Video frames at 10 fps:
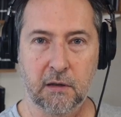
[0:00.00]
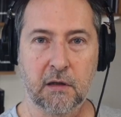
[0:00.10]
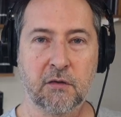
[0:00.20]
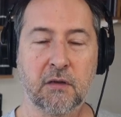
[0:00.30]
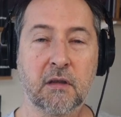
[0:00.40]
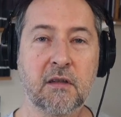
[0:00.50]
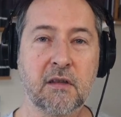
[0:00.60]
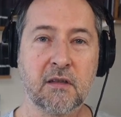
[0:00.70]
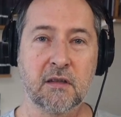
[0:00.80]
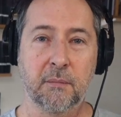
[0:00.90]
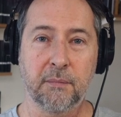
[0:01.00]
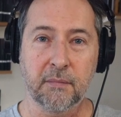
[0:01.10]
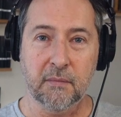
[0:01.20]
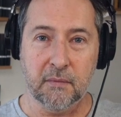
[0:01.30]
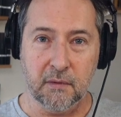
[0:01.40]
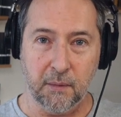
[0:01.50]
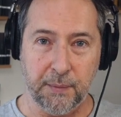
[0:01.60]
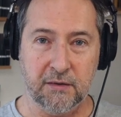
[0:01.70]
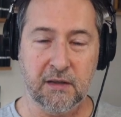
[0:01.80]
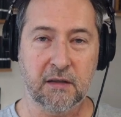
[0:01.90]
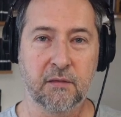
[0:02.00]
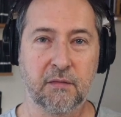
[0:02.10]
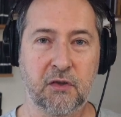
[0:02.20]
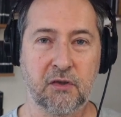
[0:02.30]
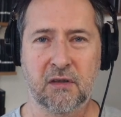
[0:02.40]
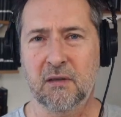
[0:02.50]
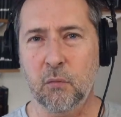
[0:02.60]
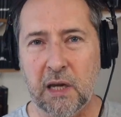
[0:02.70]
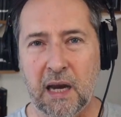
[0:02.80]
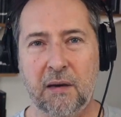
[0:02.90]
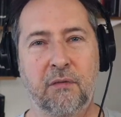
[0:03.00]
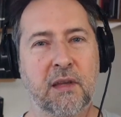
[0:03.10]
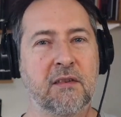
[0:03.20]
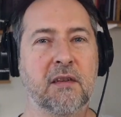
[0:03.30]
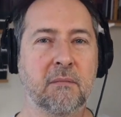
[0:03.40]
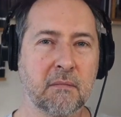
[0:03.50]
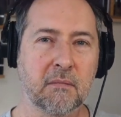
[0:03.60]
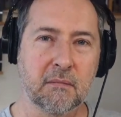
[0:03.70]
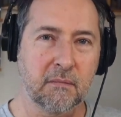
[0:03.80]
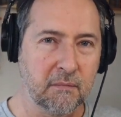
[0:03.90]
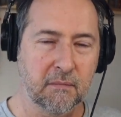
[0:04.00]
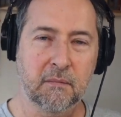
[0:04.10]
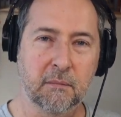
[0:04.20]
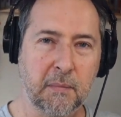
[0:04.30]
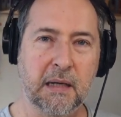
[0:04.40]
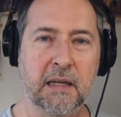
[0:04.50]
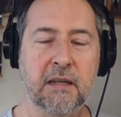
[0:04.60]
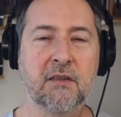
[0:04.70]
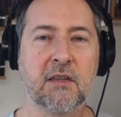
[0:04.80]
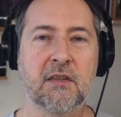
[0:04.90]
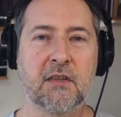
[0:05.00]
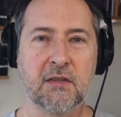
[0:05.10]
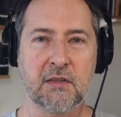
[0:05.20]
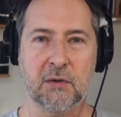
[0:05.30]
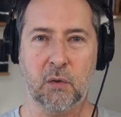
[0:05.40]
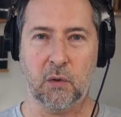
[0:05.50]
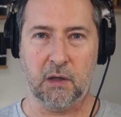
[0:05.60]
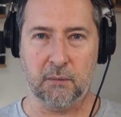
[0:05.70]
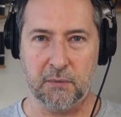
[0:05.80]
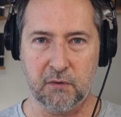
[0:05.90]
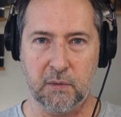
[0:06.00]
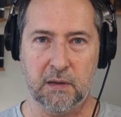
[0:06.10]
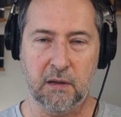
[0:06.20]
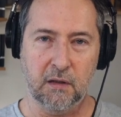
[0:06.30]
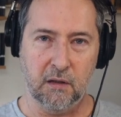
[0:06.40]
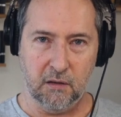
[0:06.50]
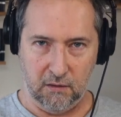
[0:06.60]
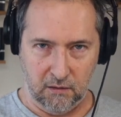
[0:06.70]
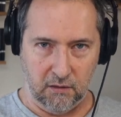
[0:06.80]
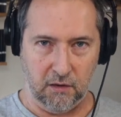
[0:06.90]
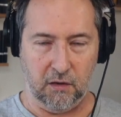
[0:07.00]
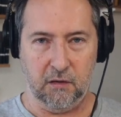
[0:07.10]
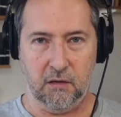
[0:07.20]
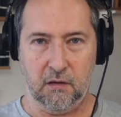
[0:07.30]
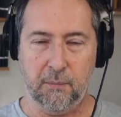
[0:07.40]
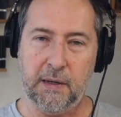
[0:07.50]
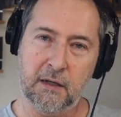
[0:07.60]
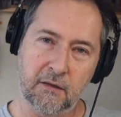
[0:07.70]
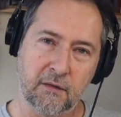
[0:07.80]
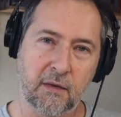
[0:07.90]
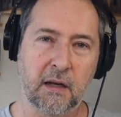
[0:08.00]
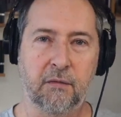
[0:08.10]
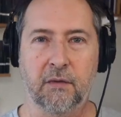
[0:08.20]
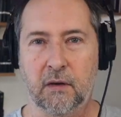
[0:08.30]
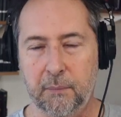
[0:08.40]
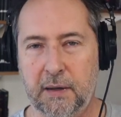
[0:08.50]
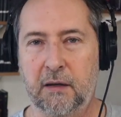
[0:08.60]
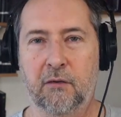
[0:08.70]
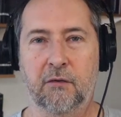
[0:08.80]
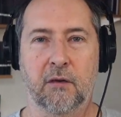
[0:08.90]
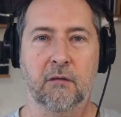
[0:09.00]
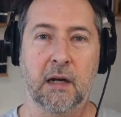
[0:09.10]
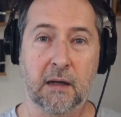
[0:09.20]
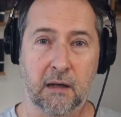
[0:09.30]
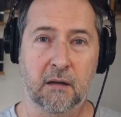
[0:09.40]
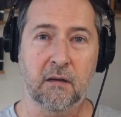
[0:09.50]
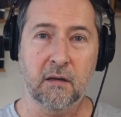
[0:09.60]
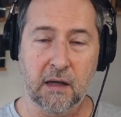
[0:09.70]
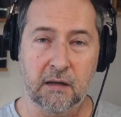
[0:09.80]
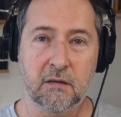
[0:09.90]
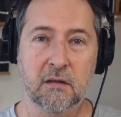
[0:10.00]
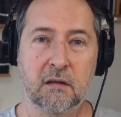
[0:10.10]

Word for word: So this is the, the basic division, and we have this in many instances in the Quran between, you know, the companions of the left, the companions of the right, and and